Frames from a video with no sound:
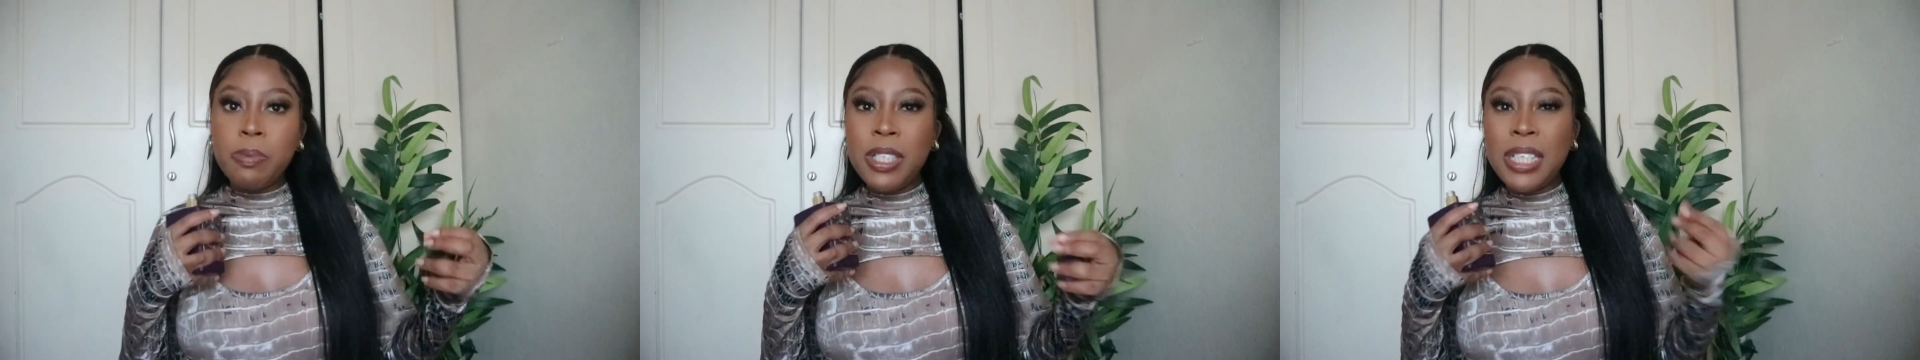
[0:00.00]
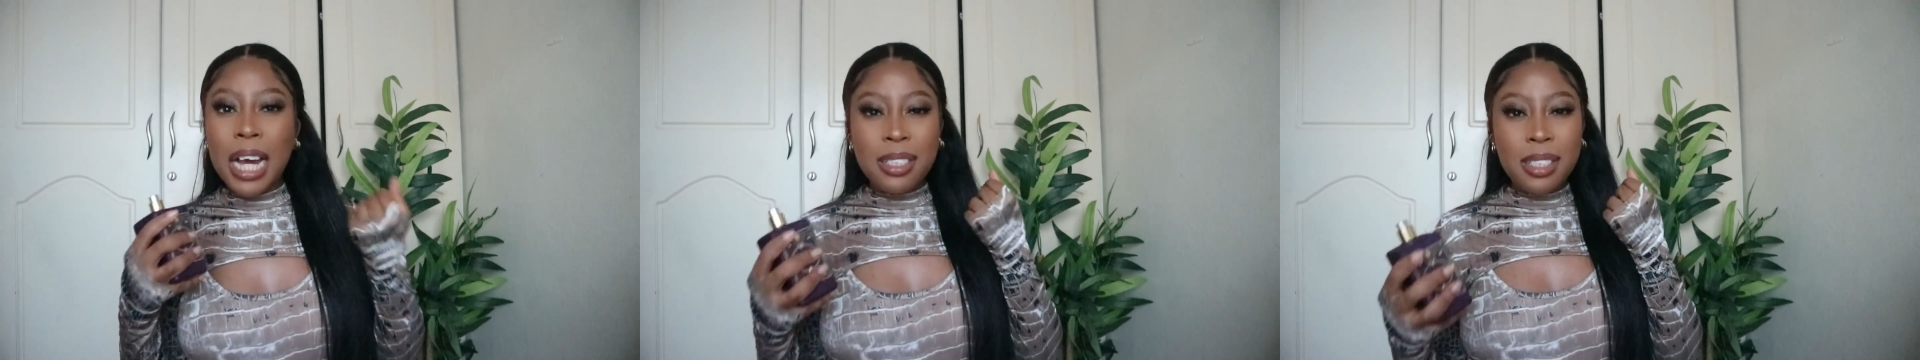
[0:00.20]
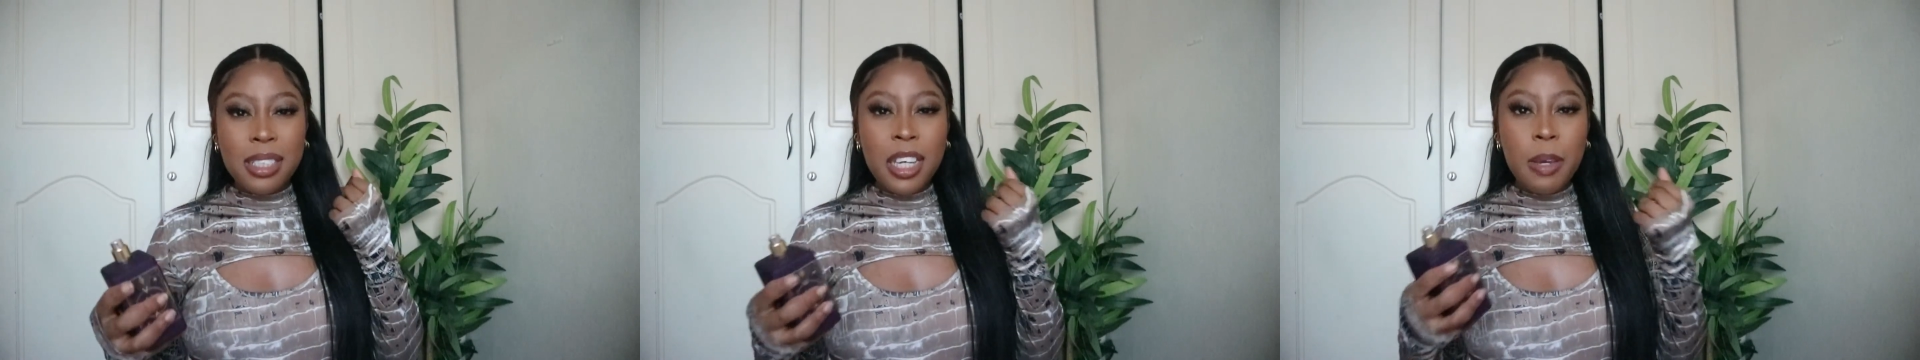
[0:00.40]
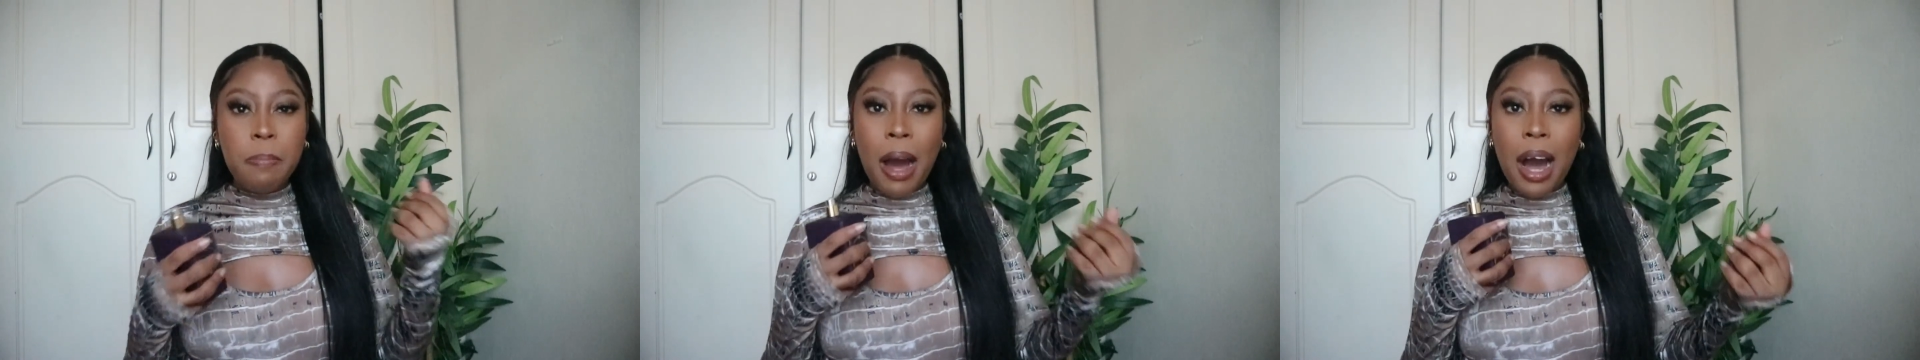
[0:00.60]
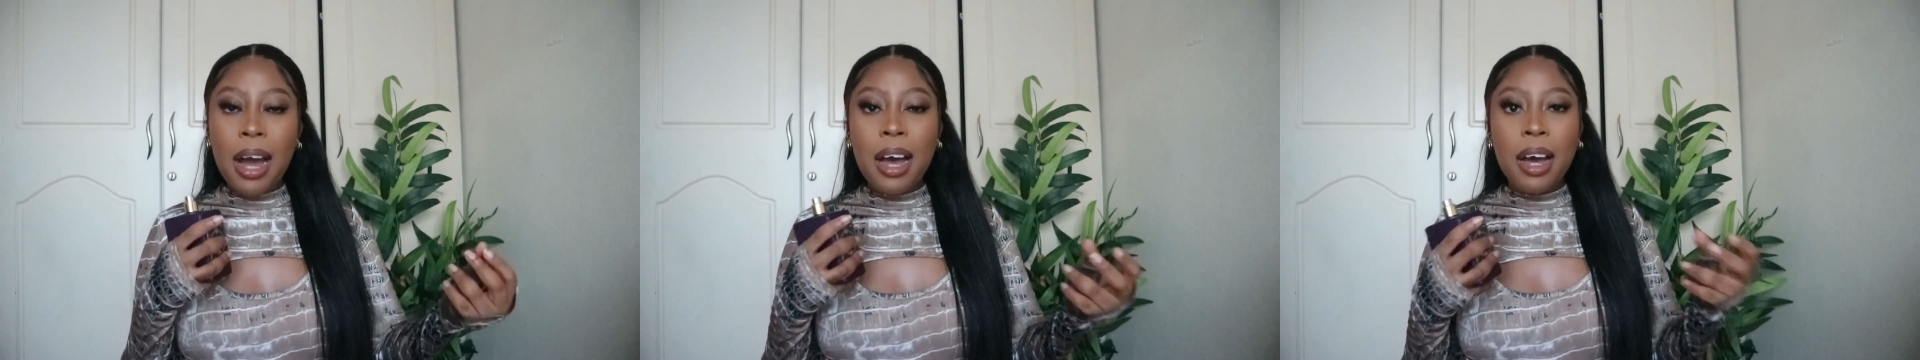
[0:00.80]
dusty
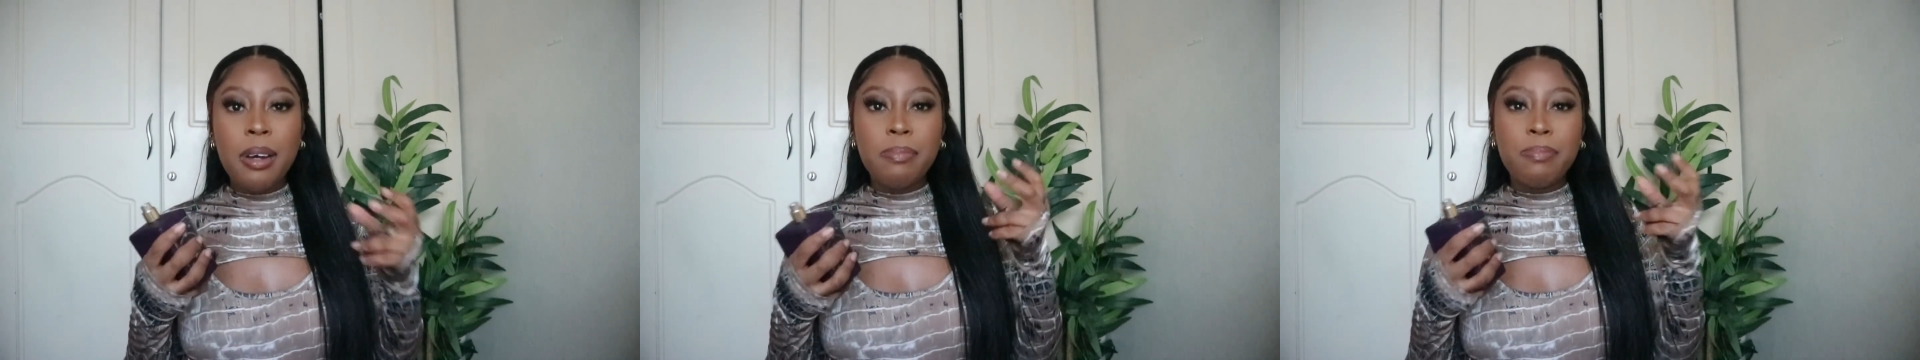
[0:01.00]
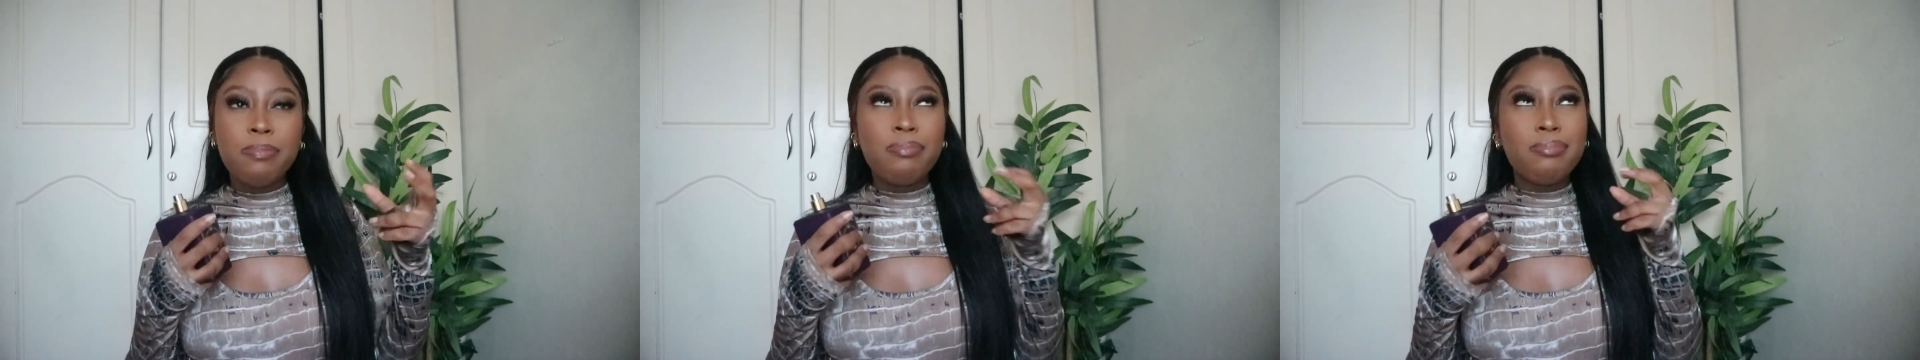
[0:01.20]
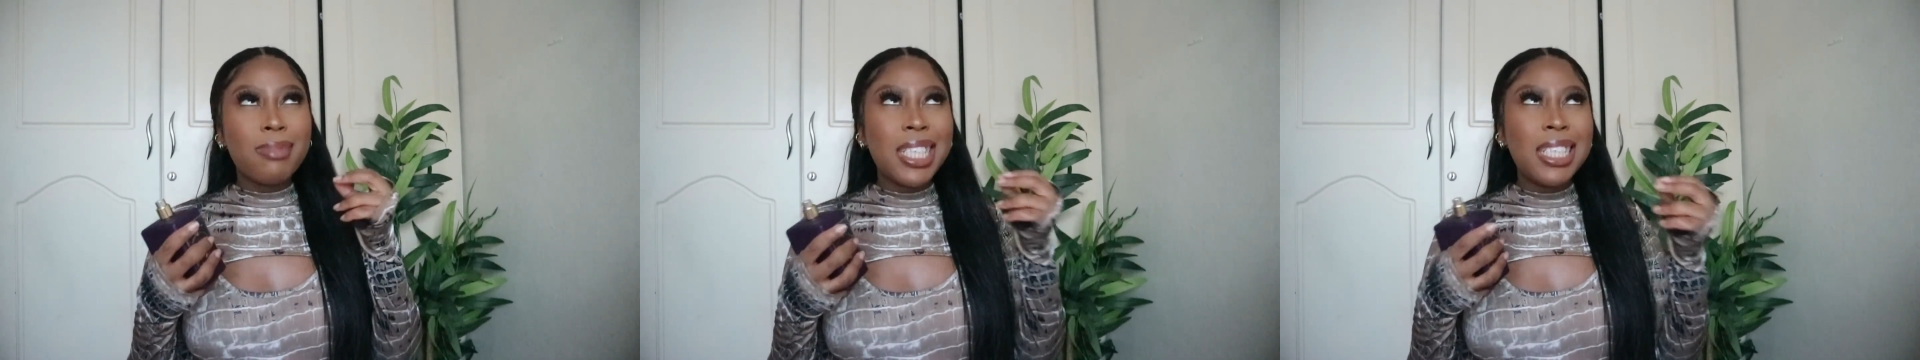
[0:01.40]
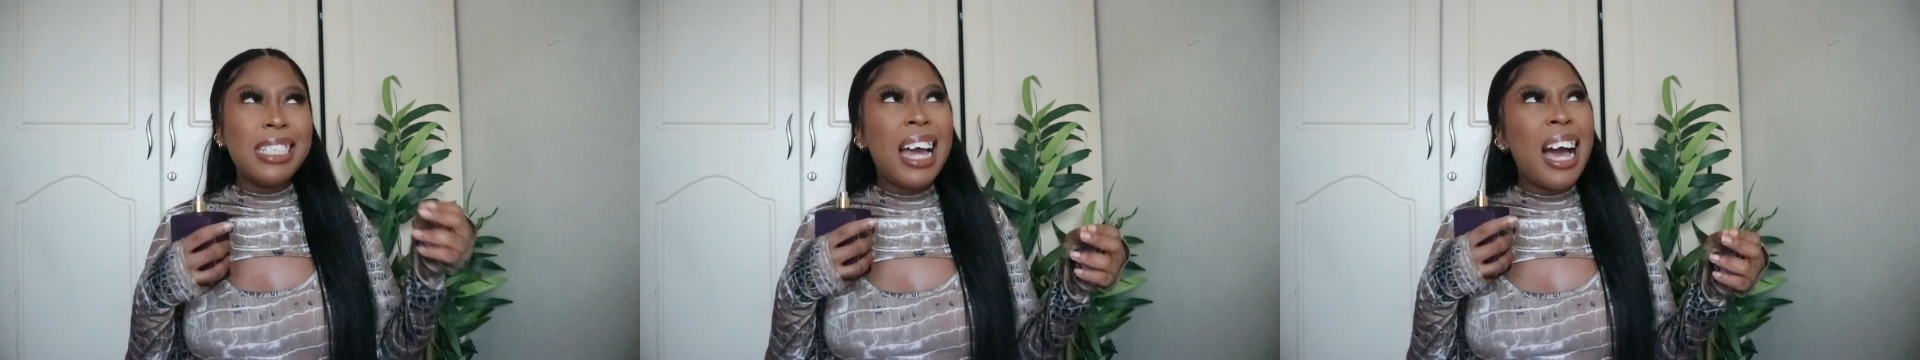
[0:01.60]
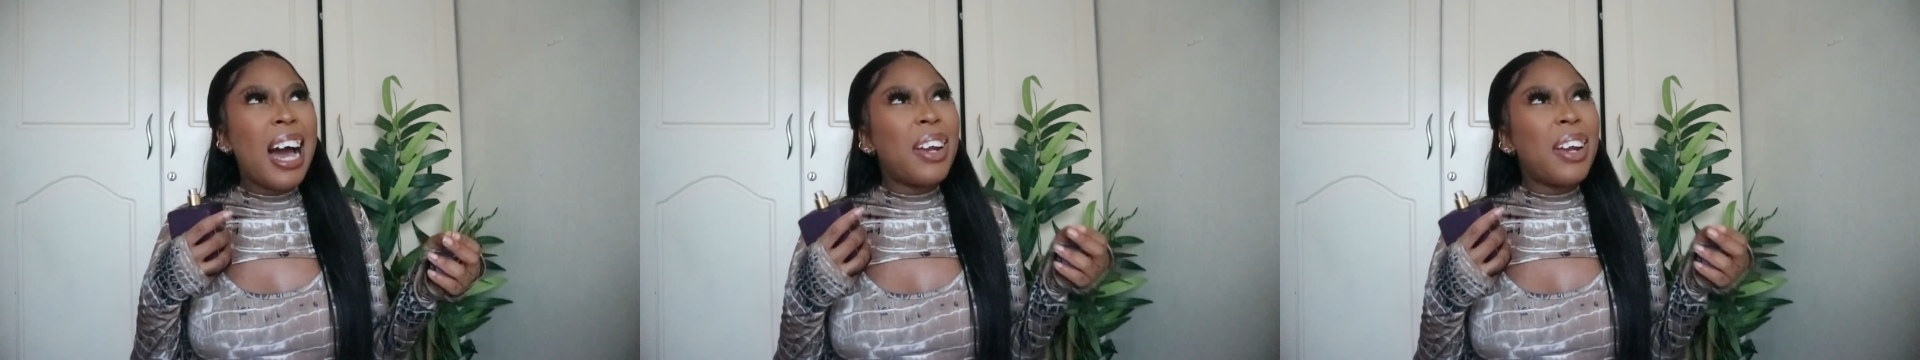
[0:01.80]
yeah,